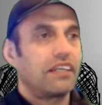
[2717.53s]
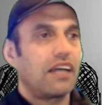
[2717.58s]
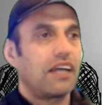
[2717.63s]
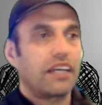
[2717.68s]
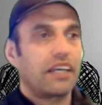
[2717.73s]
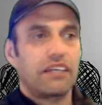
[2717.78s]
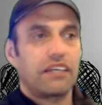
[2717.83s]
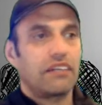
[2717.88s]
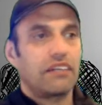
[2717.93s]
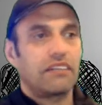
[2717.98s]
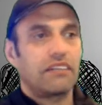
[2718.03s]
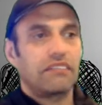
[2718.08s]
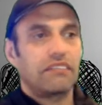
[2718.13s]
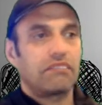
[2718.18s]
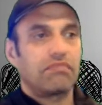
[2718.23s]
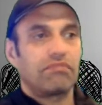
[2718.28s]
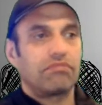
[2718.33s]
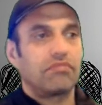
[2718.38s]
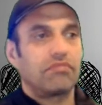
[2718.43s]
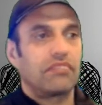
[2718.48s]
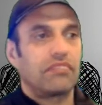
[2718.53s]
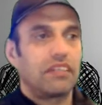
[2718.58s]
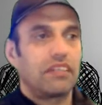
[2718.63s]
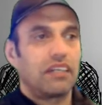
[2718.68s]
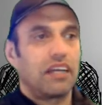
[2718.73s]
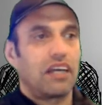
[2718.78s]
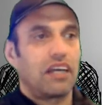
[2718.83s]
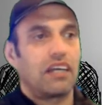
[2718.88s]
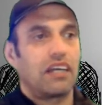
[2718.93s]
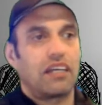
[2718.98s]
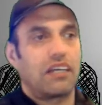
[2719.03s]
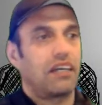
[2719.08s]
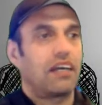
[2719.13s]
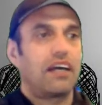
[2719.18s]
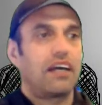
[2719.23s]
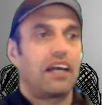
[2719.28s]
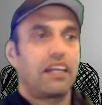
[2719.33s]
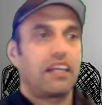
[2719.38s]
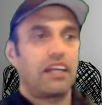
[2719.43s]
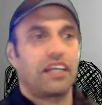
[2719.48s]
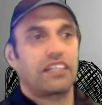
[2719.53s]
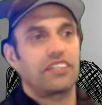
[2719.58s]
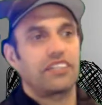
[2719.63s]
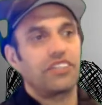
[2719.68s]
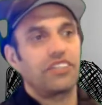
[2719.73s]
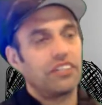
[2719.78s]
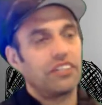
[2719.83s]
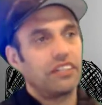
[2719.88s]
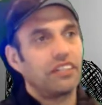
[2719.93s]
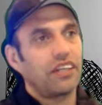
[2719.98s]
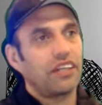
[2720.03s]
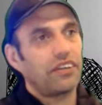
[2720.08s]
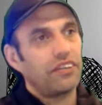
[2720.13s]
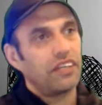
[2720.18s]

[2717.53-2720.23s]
Okay. I like, you know,